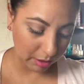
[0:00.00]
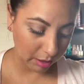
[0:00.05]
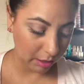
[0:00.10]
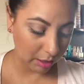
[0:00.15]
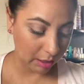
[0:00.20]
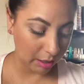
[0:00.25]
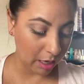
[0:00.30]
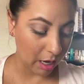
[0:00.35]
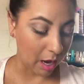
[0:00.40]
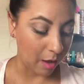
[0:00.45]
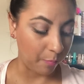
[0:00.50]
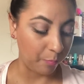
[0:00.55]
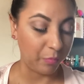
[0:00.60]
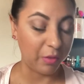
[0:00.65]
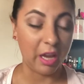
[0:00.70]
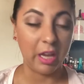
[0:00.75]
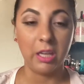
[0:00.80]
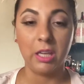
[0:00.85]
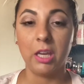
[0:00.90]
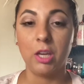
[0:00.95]
yeah,
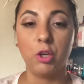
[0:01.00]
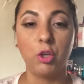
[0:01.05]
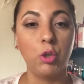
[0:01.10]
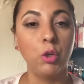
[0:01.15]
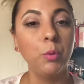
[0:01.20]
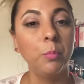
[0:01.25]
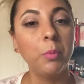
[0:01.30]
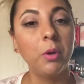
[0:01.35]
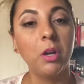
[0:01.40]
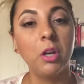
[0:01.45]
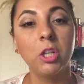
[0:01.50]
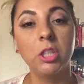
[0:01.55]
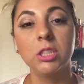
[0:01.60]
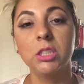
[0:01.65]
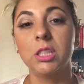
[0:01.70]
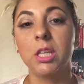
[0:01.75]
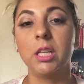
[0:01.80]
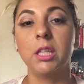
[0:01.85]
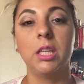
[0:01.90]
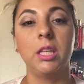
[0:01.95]
I get coupons
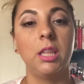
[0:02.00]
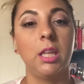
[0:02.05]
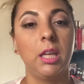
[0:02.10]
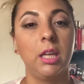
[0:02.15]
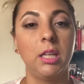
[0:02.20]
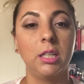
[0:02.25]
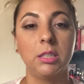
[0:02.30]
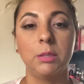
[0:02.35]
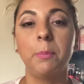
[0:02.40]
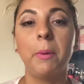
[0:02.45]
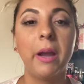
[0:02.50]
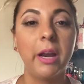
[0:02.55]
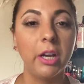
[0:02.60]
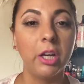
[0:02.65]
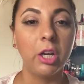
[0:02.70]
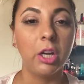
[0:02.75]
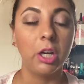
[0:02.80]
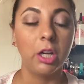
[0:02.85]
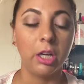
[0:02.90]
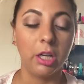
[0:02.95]
and then they
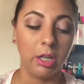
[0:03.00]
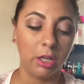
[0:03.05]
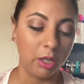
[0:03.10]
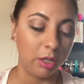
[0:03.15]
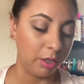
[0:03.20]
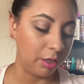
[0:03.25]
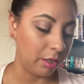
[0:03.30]
expire and all of